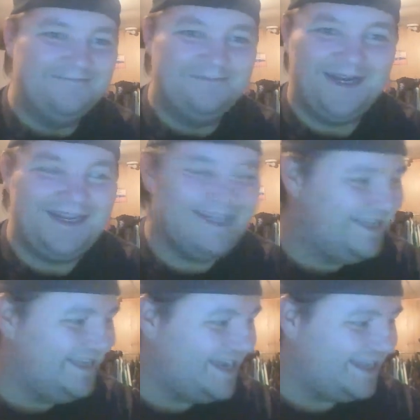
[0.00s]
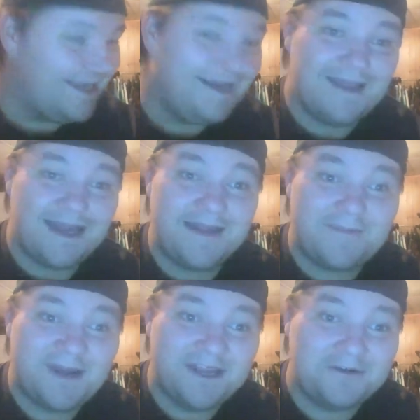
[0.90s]
But yeah, that is
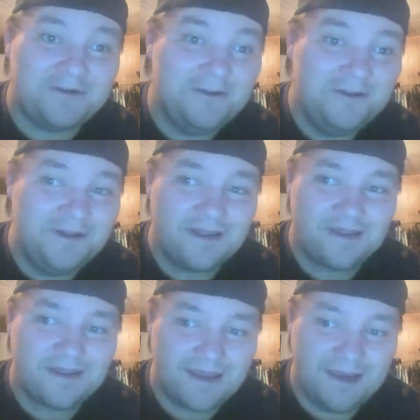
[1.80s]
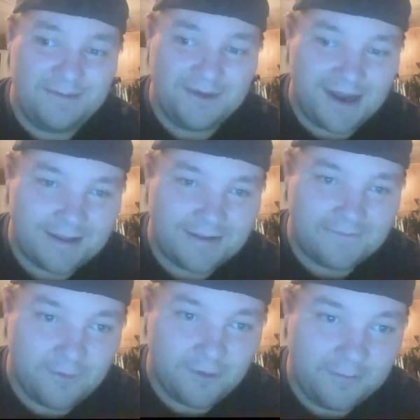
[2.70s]
my goal, is to keep you guys
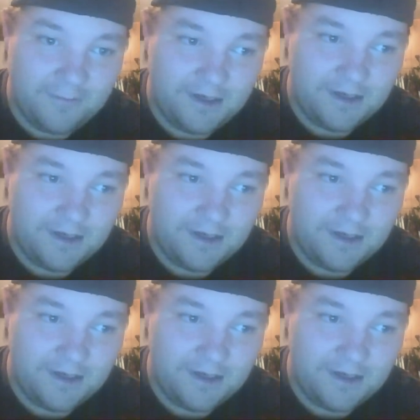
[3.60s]
informed.